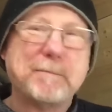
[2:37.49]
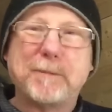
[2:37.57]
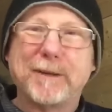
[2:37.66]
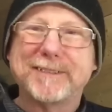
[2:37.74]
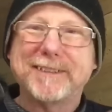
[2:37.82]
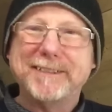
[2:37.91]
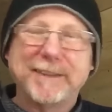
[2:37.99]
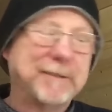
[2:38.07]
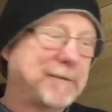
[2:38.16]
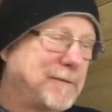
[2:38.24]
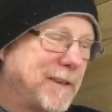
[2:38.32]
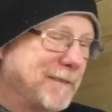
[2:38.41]
by sending
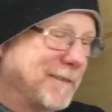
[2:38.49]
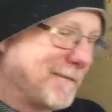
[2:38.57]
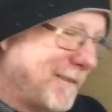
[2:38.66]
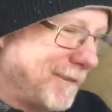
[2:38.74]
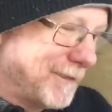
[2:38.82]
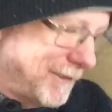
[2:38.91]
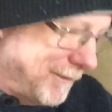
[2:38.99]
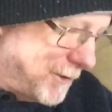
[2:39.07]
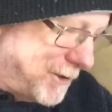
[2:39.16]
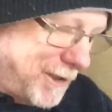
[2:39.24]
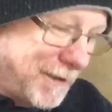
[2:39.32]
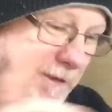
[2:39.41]
off photographs. And I'll
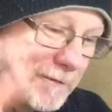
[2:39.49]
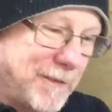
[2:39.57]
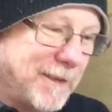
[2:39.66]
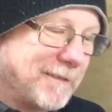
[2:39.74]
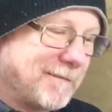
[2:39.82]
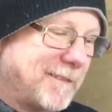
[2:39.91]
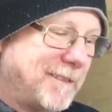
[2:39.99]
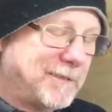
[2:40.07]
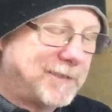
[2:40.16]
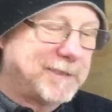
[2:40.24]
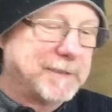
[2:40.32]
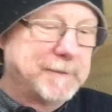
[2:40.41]
show you the
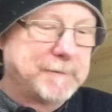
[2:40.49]
photographs,